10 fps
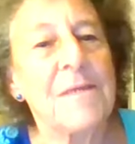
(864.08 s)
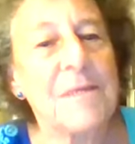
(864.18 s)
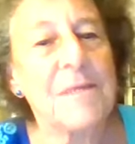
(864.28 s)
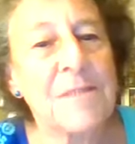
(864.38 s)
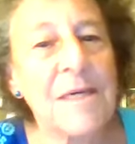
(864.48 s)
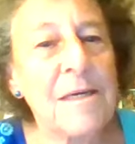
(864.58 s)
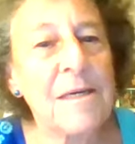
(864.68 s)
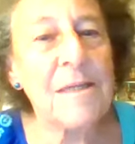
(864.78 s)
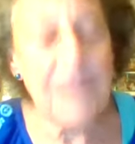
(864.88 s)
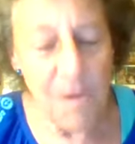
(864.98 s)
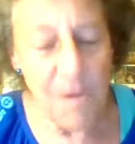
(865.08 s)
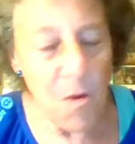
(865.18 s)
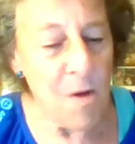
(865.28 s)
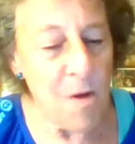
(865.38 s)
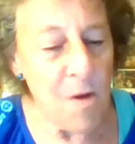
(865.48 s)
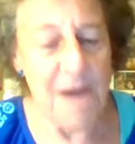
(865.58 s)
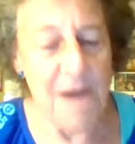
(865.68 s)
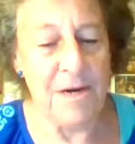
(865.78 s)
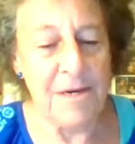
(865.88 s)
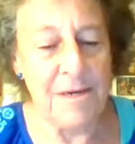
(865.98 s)
Single or
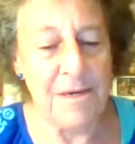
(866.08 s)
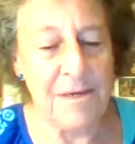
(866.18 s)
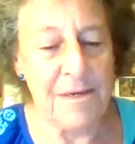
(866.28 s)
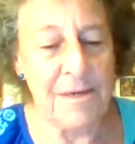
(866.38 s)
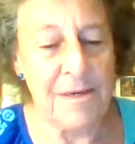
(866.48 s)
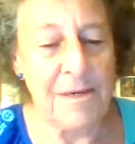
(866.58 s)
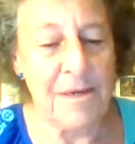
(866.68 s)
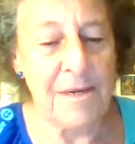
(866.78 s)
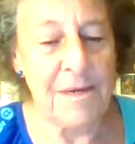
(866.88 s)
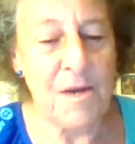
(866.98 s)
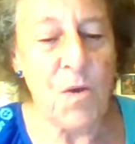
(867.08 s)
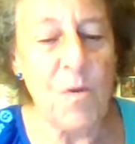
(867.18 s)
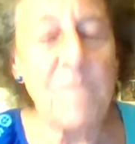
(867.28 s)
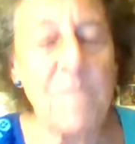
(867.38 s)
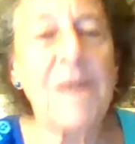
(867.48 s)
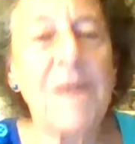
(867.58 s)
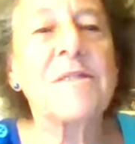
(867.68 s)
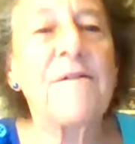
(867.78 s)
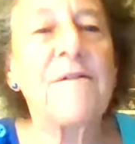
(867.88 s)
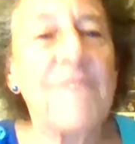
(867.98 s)
married, we must
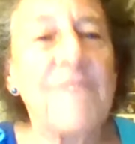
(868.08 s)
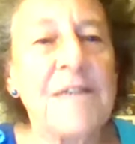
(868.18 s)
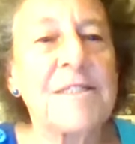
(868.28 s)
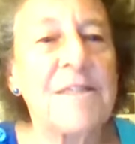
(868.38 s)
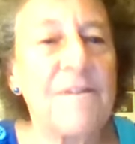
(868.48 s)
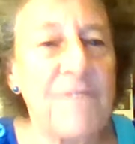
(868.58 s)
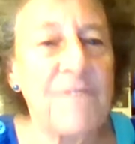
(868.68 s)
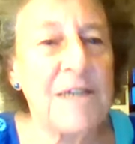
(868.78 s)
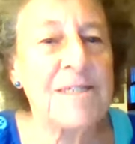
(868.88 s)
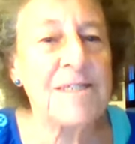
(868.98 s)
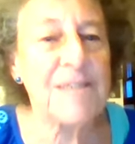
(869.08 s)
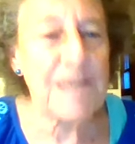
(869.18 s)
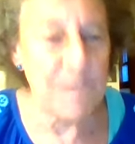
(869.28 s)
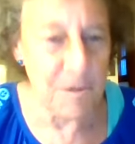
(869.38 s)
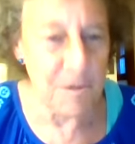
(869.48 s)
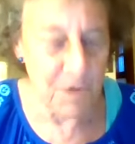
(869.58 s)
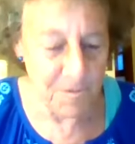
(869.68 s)
face the face in the mirror.